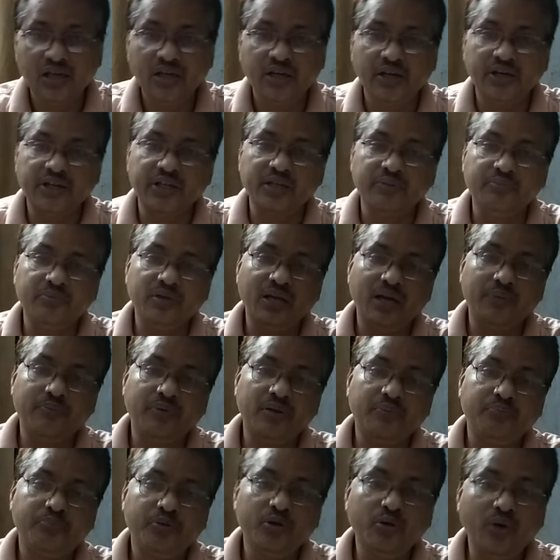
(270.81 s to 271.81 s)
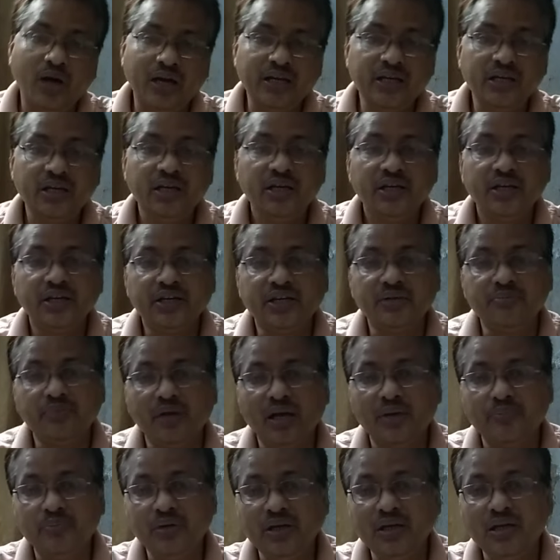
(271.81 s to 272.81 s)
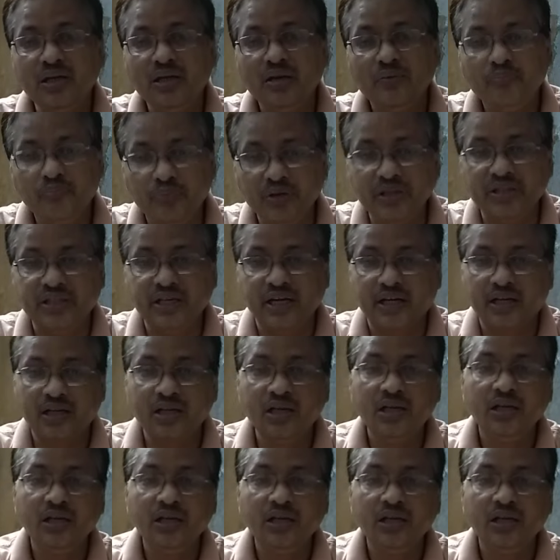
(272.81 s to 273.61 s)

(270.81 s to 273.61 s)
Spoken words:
it may be py, it may be pz.